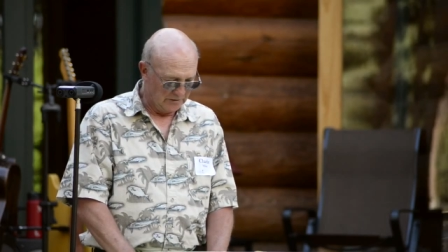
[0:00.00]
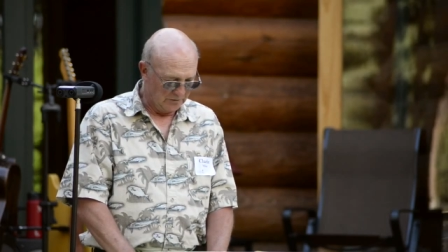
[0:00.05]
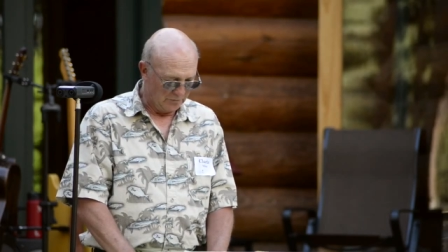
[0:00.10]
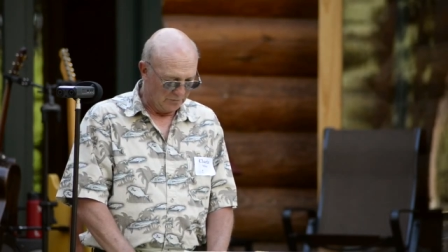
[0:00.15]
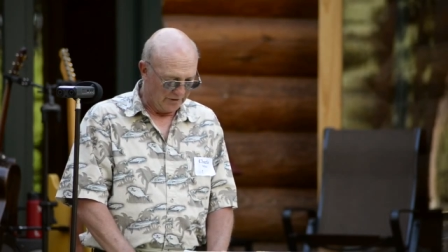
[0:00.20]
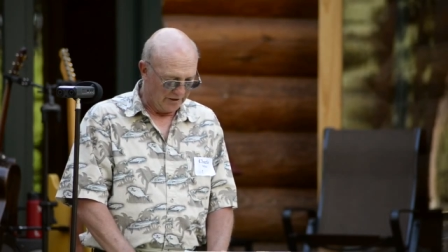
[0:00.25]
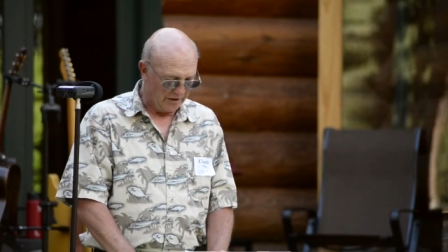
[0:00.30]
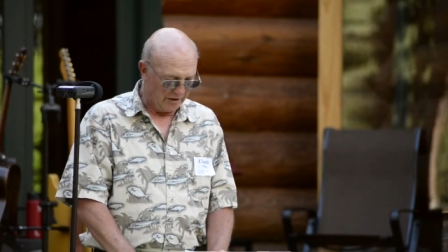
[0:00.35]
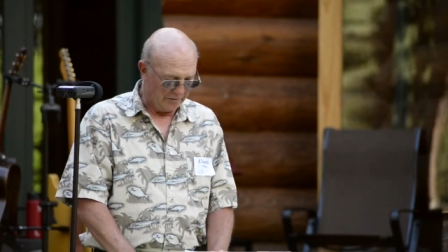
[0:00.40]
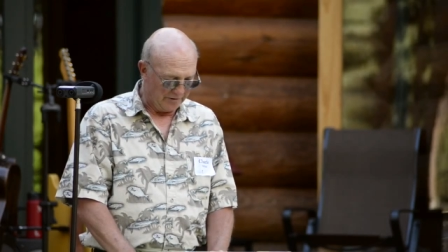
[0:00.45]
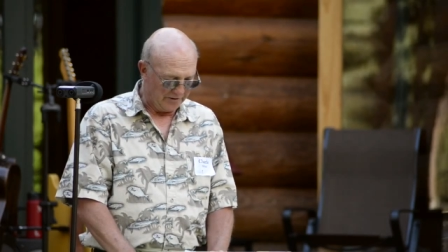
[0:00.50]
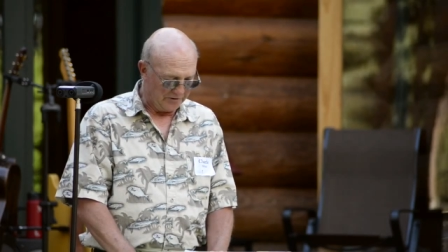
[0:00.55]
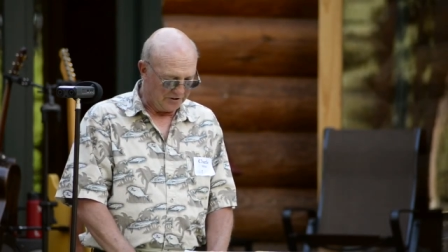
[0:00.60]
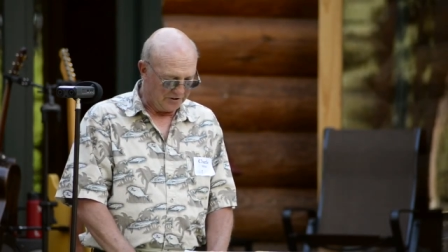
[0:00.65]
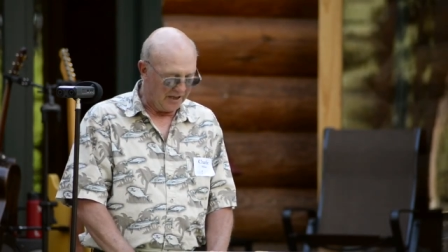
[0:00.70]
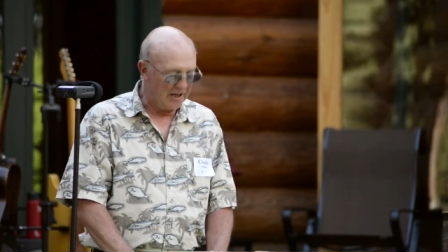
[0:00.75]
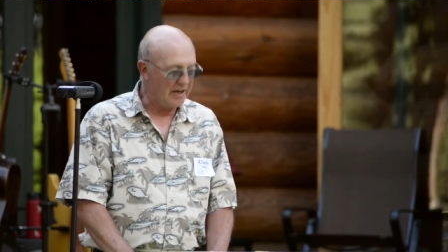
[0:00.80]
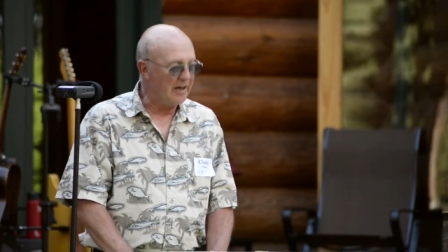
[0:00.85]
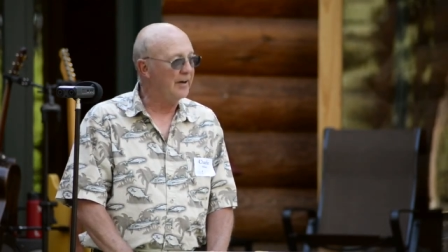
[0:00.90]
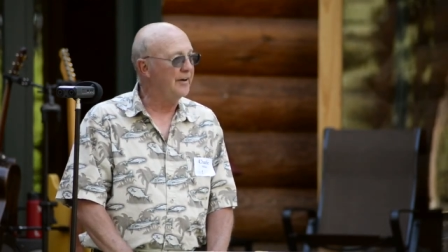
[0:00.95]
When I
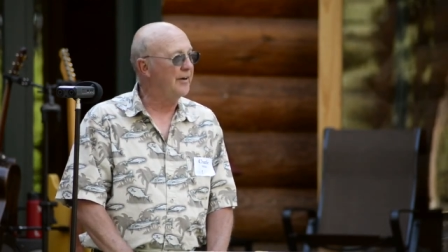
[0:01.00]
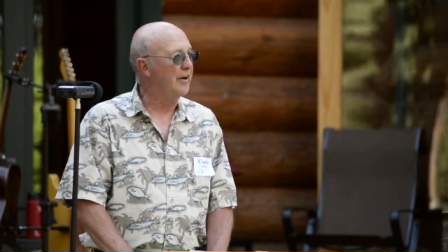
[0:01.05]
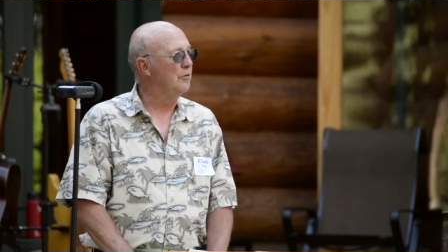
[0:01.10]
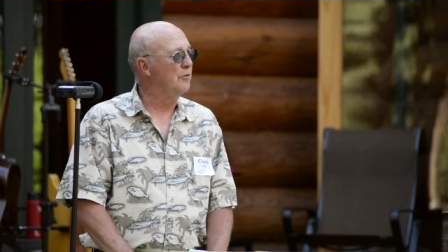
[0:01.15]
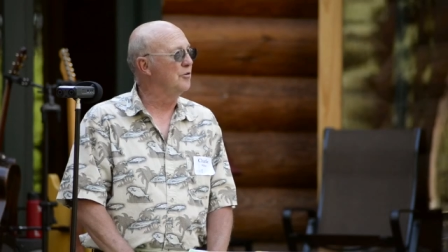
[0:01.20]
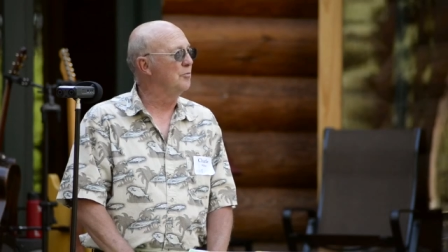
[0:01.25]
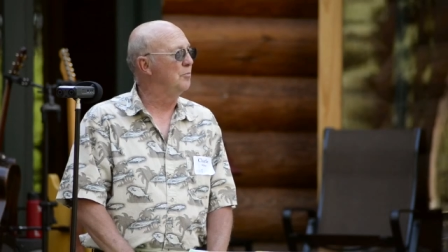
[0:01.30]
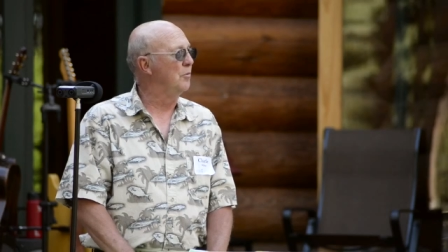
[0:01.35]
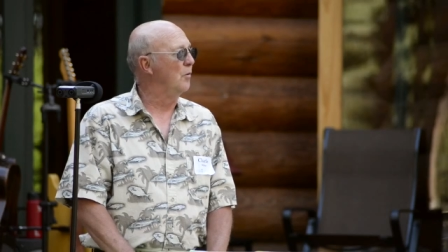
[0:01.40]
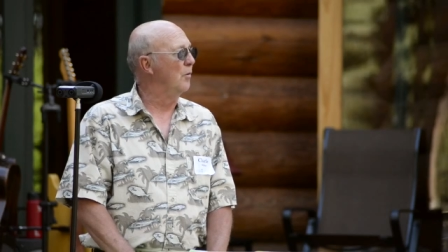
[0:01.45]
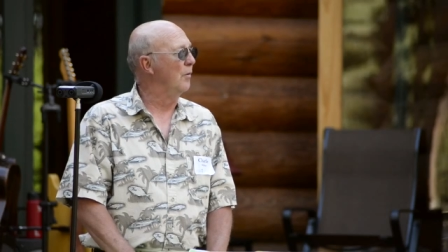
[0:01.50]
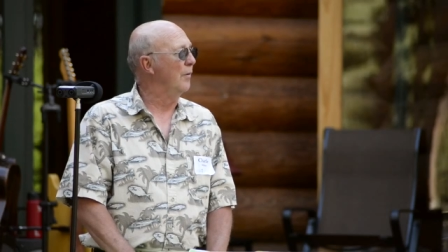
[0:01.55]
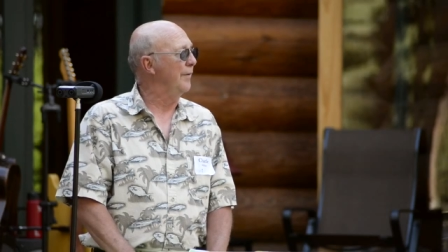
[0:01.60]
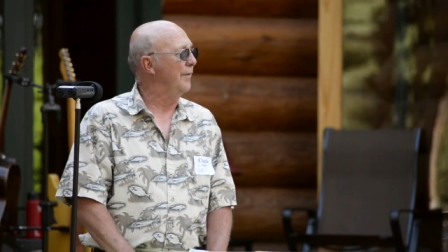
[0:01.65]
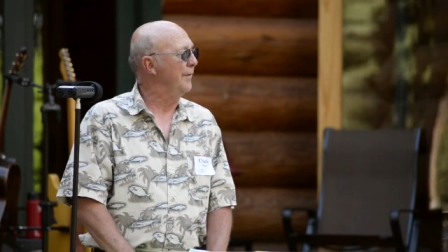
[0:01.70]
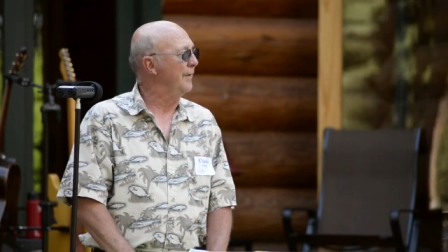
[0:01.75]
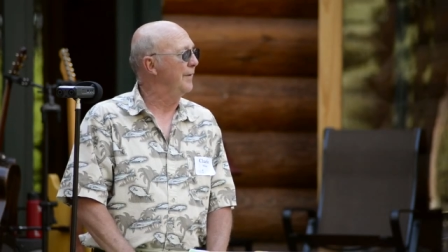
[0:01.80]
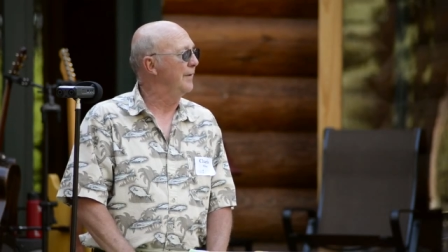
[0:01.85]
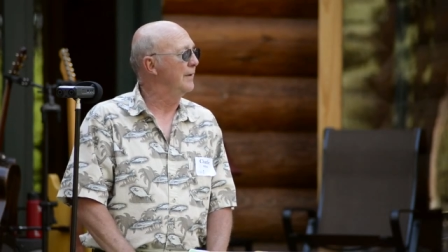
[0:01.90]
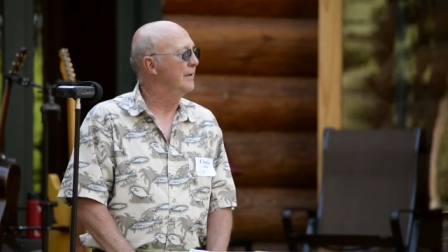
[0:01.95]
retired, I was bored.